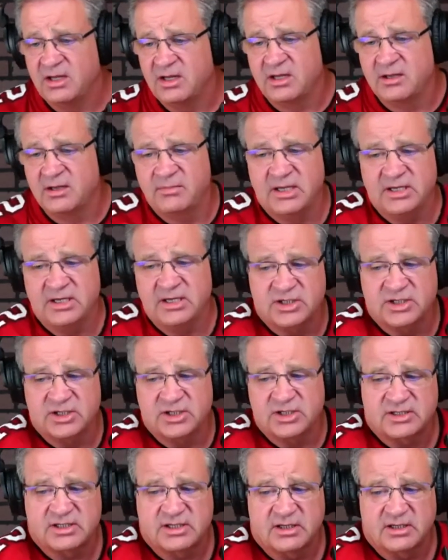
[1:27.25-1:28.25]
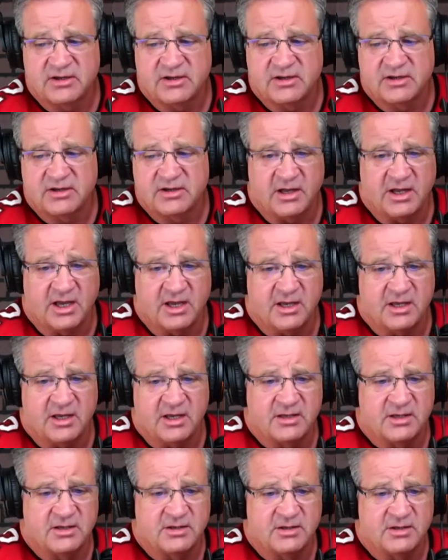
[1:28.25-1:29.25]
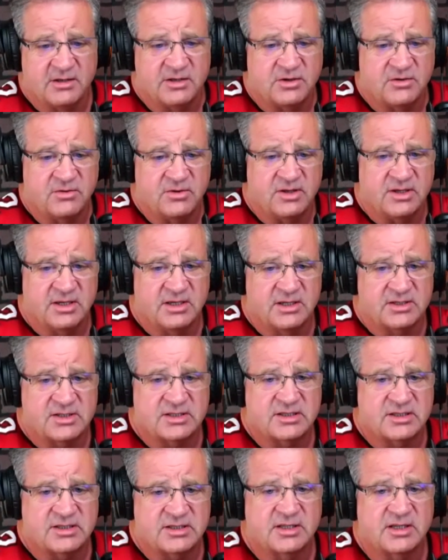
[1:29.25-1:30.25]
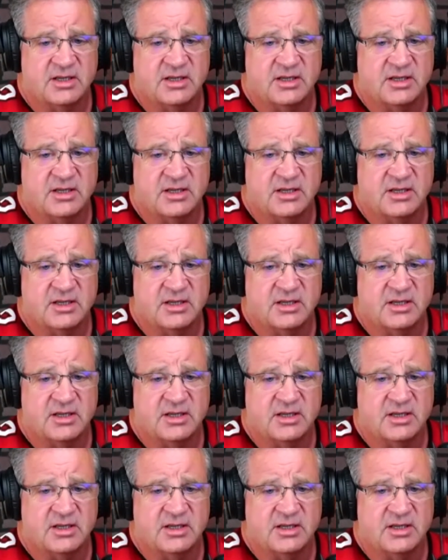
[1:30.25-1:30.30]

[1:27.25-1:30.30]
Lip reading: Let me just do this,